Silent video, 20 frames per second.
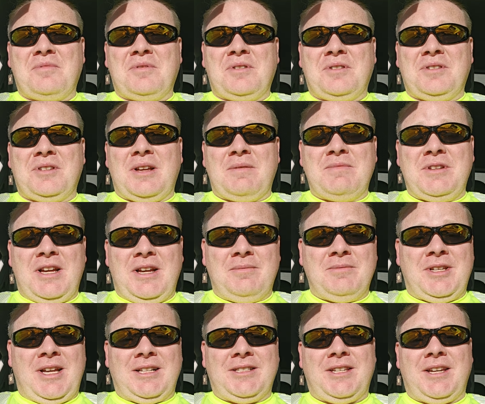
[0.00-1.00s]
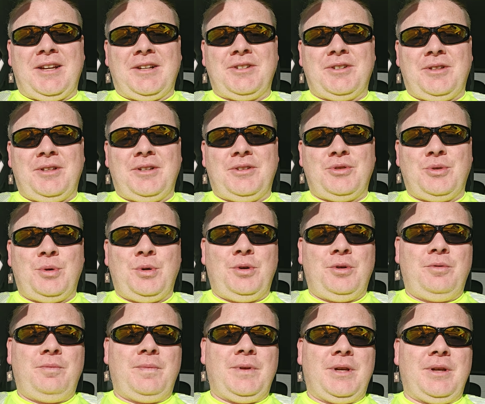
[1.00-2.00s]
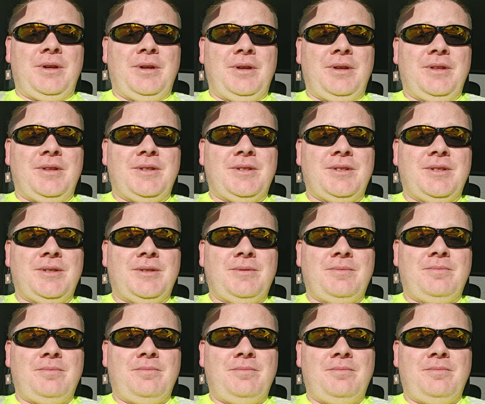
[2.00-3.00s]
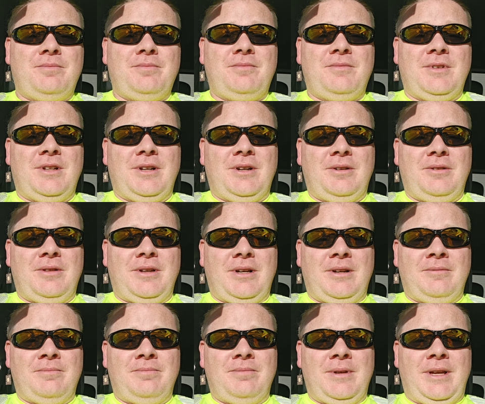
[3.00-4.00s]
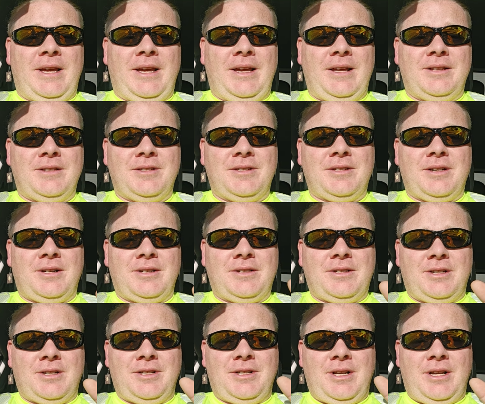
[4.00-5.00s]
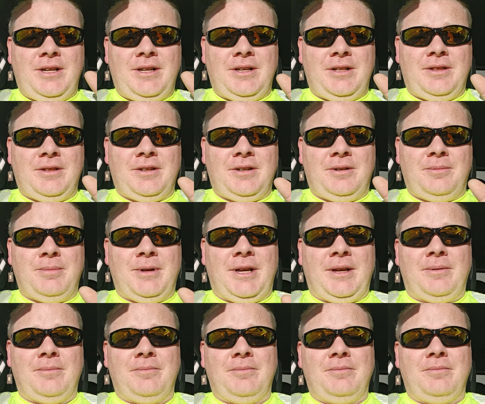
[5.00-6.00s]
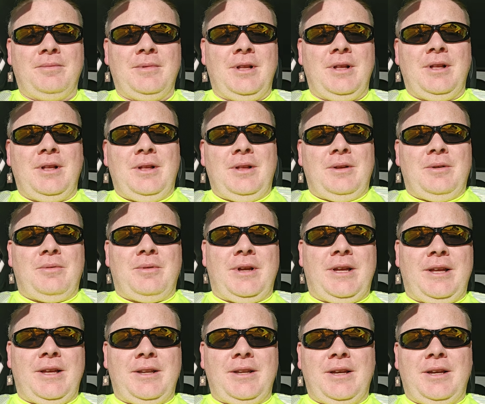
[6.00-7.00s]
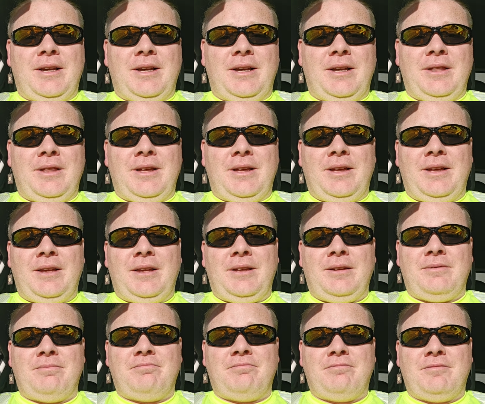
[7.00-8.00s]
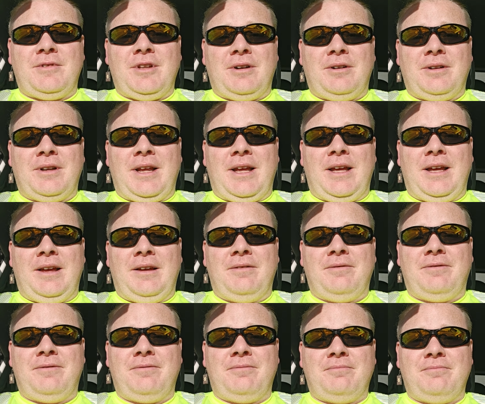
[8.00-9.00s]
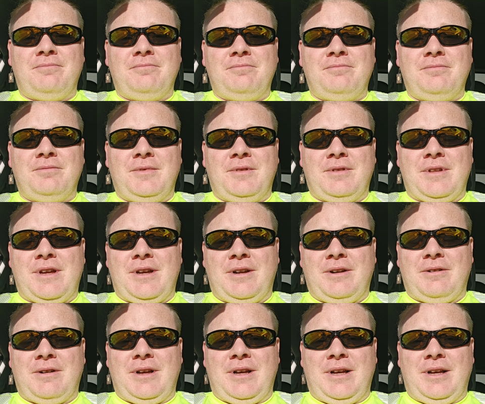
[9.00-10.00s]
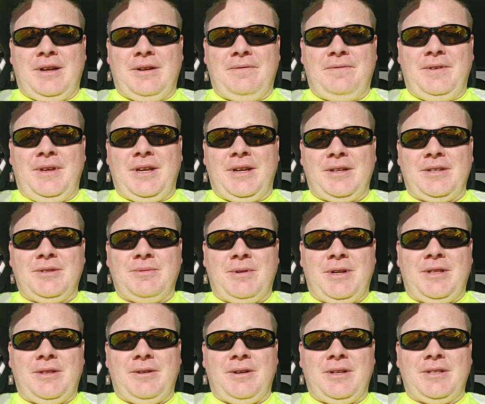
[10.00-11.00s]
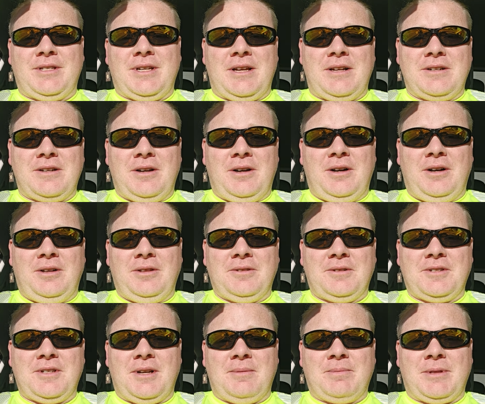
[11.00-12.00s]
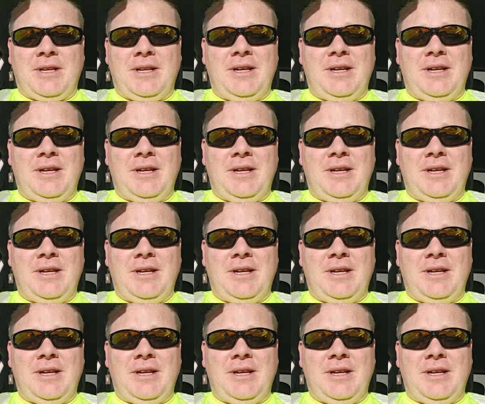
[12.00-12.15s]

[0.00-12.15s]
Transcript: Sometimes that's actually true because, you know, their hands start to shake a little bit when they don't have their fix, whether it's alcohol or something